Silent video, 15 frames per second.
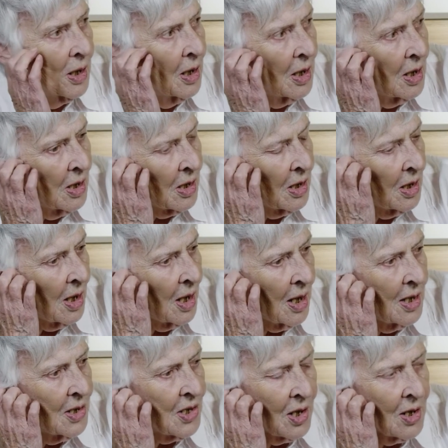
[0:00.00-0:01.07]
And
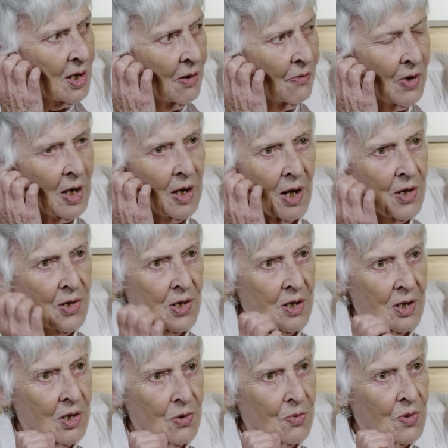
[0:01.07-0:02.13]
I suddenly realized
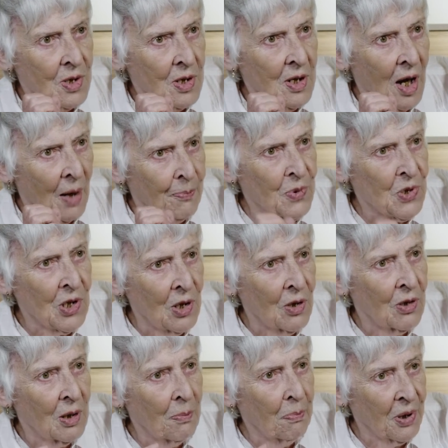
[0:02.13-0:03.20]
that this was an
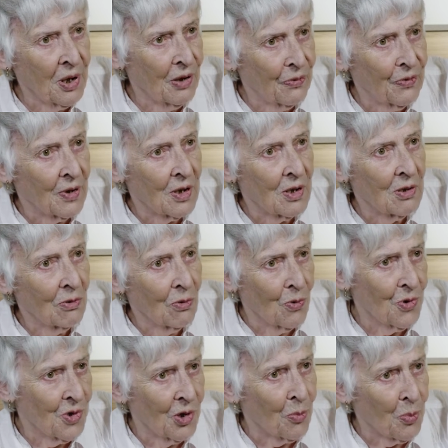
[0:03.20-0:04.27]
absolutely perfect
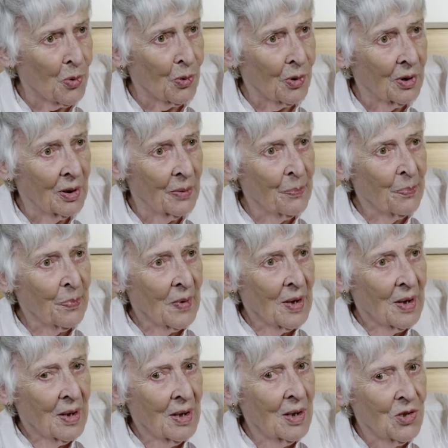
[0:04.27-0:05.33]
audiobook.
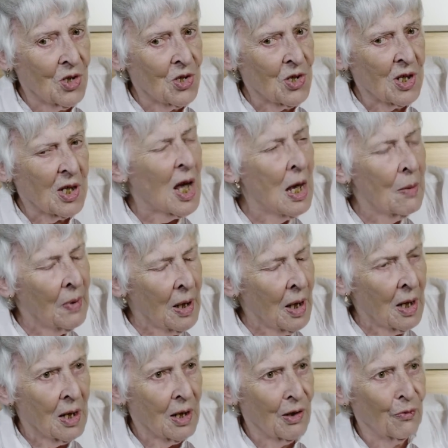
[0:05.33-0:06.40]
It just came
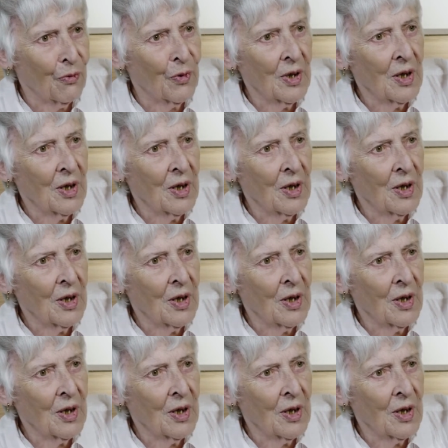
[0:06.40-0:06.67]
alive.